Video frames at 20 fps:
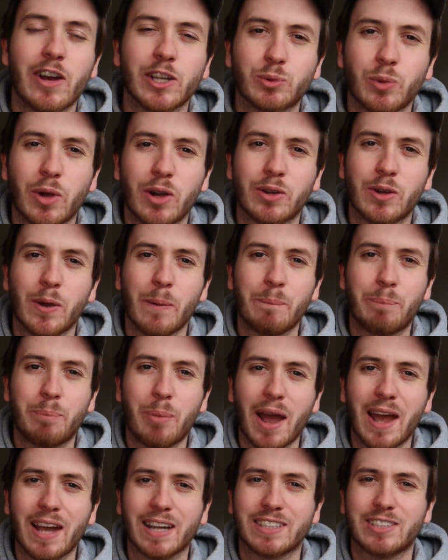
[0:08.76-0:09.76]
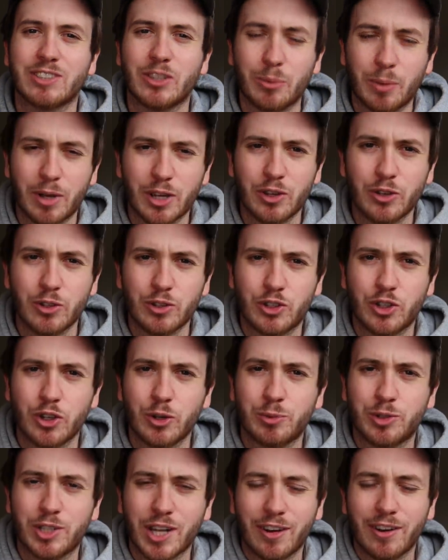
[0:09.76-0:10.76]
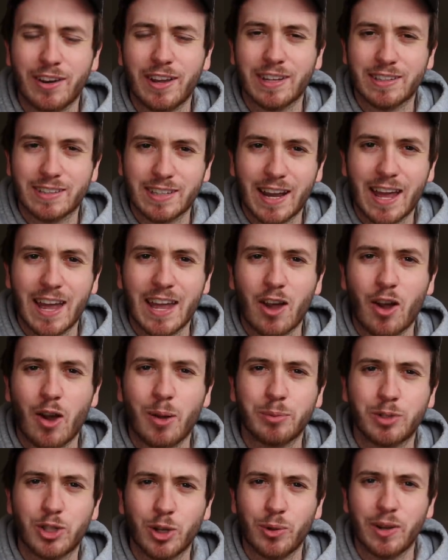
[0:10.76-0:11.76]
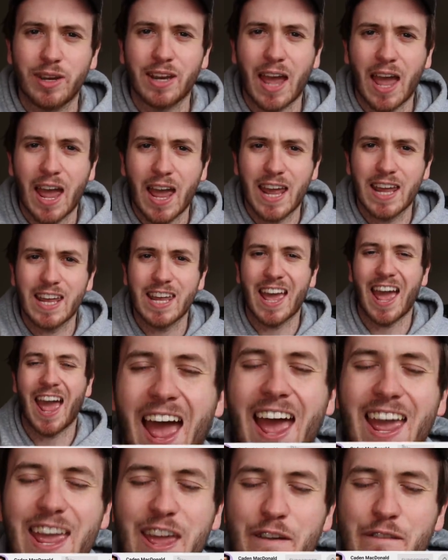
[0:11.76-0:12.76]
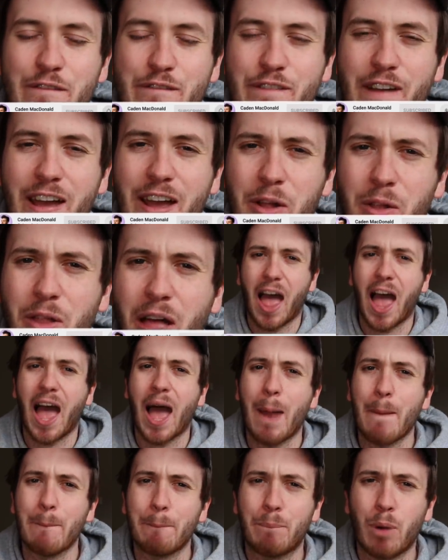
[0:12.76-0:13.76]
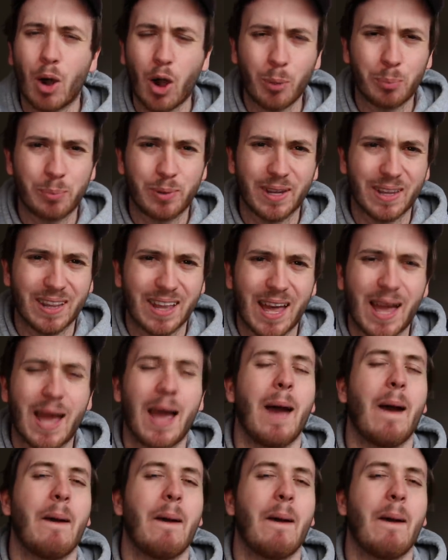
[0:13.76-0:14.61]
guys, welcome back to my YouTube channel. Now today I'm doing a AFL Unpopular